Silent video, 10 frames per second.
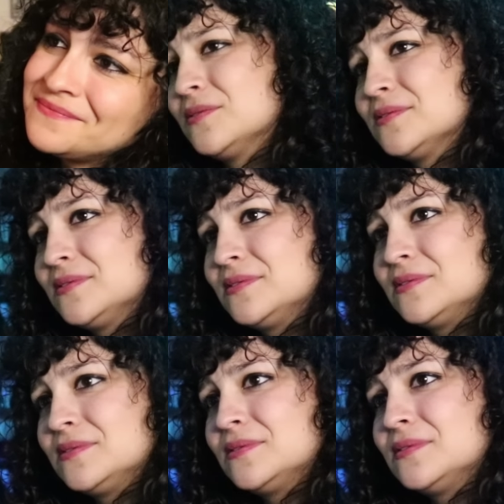Little
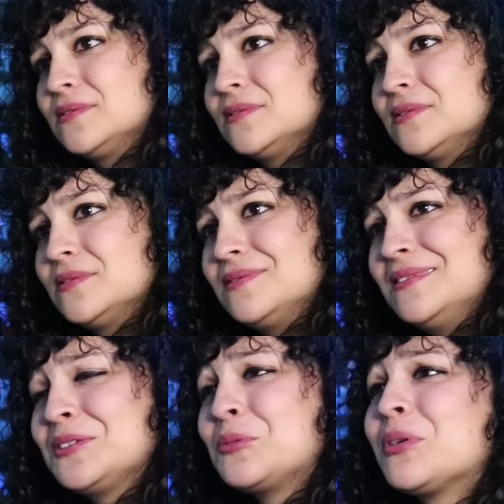Percival.
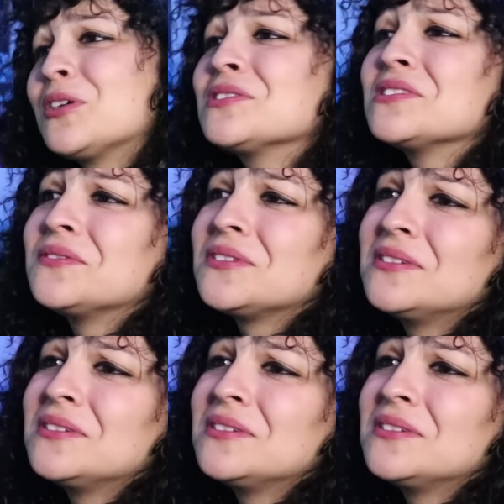Little Percival.